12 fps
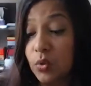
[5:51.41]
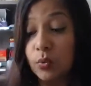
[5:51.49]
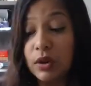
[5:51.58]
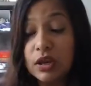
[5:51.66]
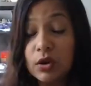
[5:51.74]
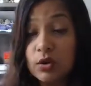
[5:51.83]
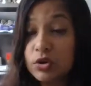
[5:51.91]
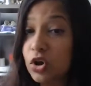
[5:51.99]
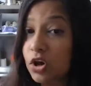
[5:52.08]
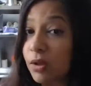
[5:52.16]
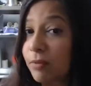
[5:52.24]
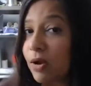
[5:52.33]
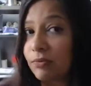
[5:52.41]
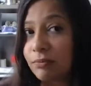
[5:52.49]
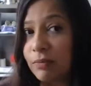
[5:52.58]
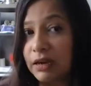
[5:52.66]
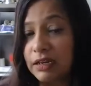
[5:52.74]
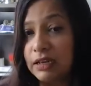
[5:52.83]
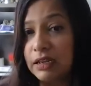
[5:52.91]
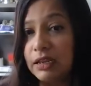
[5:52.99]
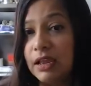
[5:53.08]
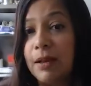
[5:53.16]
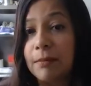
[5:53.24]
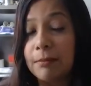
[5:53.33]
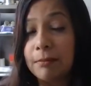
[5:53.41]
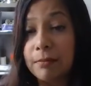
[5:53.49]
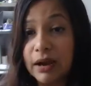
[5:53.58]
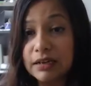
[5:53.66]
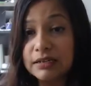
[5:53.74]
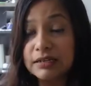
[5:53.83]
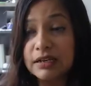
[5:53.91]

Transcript: we don't talk about money, but